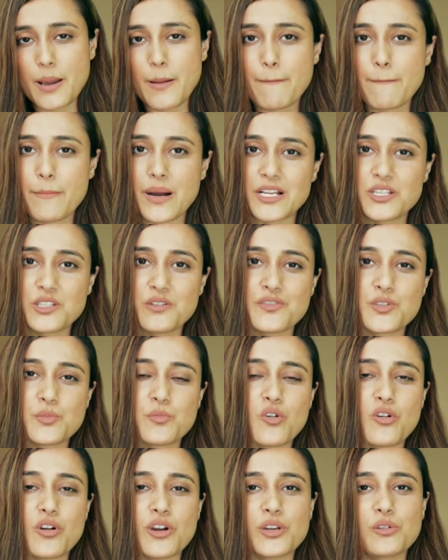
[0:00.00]
but you've
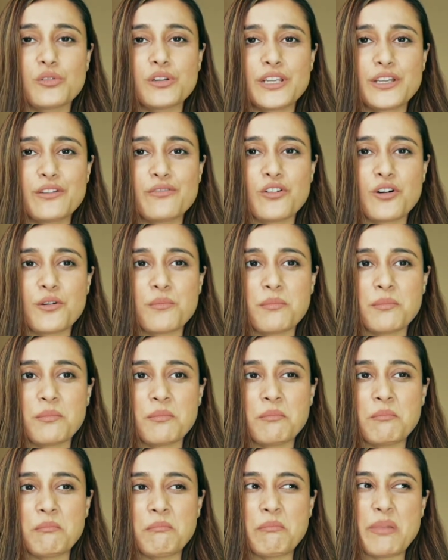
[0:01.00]
spoken only for
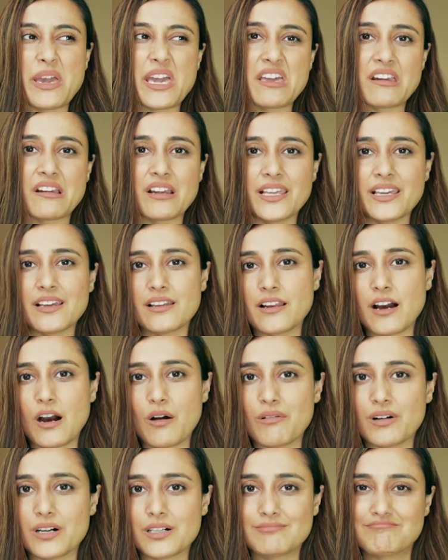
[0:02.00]
barely an
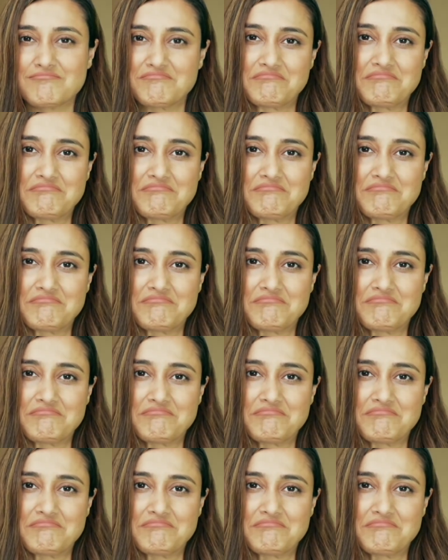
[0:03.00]
hour